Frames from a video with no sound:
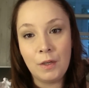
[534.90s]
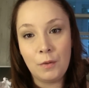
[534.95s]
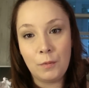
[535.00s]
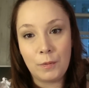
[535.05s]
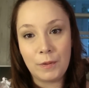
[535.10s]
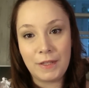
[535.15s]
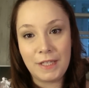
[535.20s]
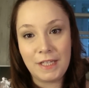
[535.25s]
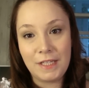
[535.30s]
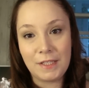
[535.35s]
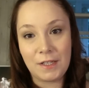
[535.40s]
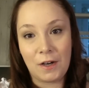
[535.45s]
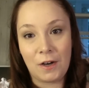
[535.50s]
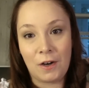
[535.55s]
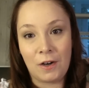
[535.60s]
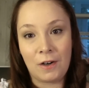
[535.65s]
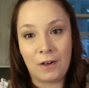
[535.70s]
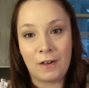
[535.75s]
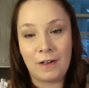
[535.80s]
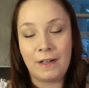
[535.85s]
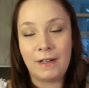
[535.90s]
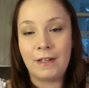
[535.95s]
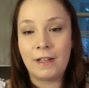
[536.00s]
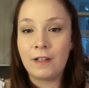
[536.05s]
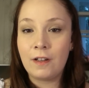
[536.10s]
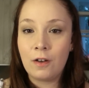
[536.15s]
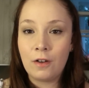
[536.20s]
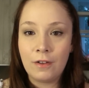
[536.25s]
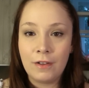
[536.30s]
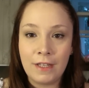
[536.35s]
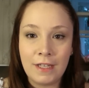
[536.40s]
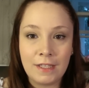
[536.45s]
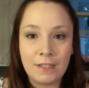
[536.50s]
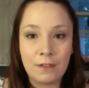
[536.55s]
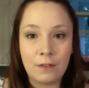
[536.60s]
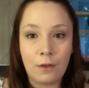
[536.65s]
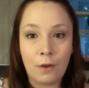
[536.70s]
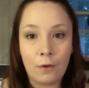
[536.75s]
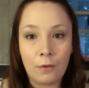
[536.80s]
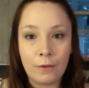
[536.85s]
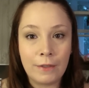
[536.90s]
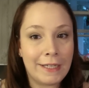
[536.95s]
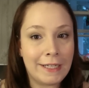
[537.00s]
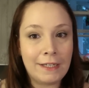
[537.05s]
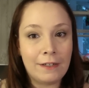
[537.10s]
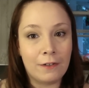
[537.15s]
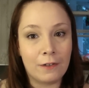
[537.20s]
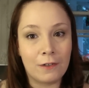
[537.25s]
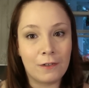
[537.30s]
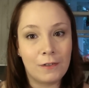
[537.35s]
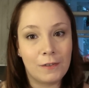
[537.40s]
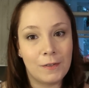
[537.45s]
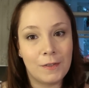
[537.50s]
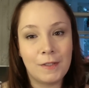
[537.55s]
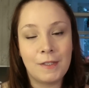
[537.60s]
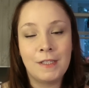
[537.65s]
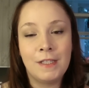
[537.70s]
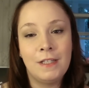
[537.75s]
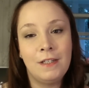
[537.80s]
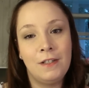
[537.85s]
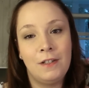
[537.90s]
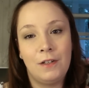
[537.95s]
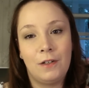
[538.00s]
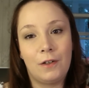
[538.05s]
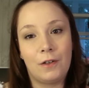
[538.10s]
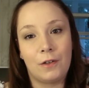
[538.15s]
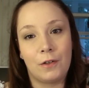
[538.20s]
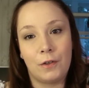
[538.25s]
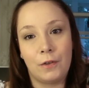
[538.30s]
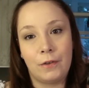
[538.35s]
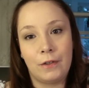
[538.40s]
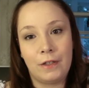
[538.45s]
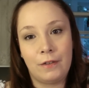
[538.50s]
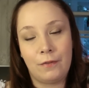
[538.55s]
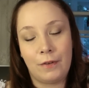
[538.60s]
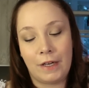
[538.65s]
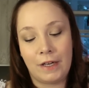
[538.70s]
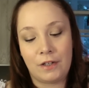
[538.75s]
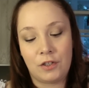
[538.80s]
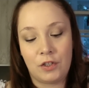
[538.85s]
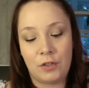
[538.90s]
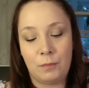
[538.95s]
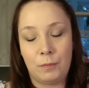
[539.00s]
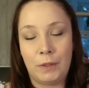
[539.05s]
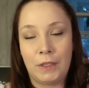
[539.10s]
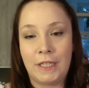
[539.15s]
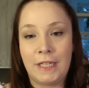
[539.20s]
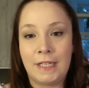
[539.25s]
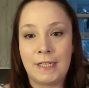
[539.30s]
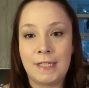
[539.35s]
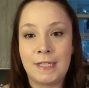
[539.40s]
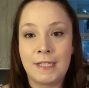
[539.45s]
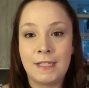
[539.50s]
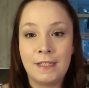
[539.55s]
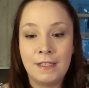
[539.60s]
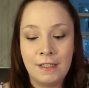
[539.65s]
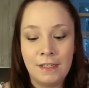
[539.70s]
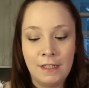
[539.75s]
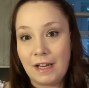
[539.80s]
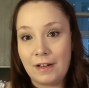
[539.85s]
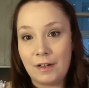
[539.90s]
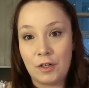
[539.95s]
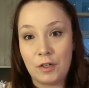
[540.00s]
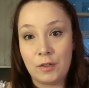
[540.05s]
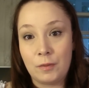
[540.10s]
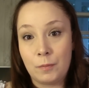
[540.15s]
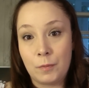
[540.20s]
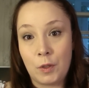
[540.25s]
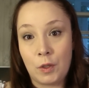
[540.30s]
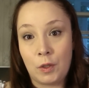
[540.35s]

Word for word: what these are and I call these Godey girls or Godey fashion plates I heard them